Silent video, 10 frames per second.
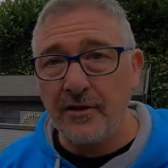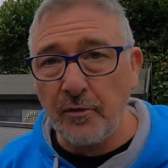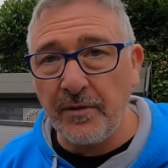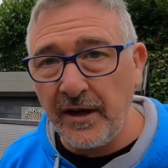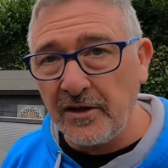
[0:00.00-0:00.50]
Now
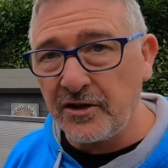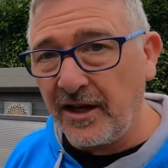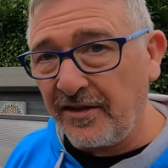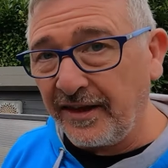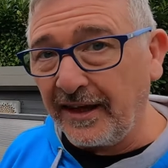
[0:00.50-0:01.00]
something else that
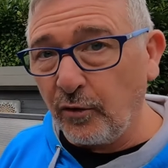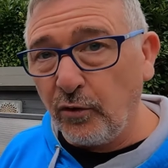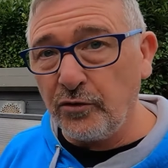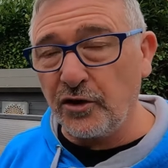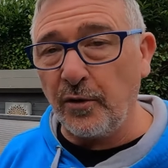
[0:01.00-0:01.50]
I think
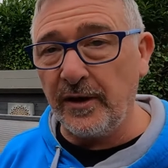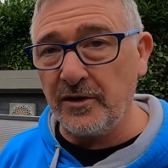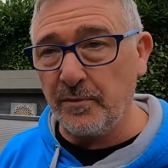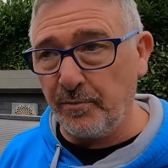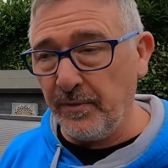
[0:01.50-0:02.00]
also
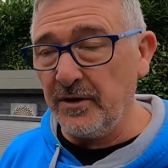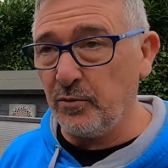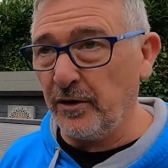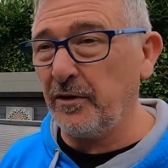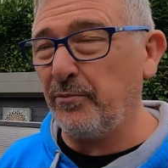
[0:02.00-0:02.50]
is
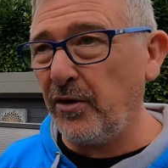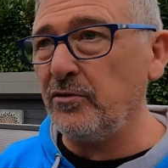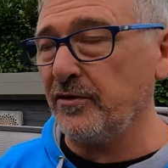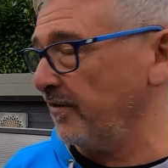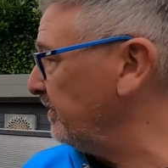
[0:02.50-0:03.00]
one of the
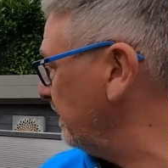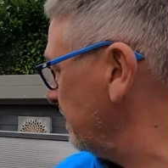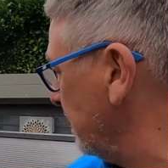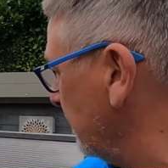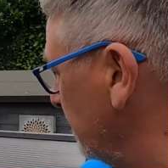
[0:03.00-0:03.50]
pros of having these
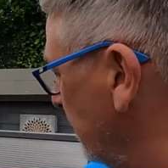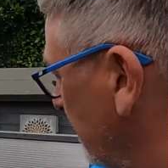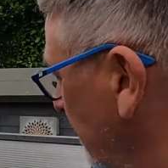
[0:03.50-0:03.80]
things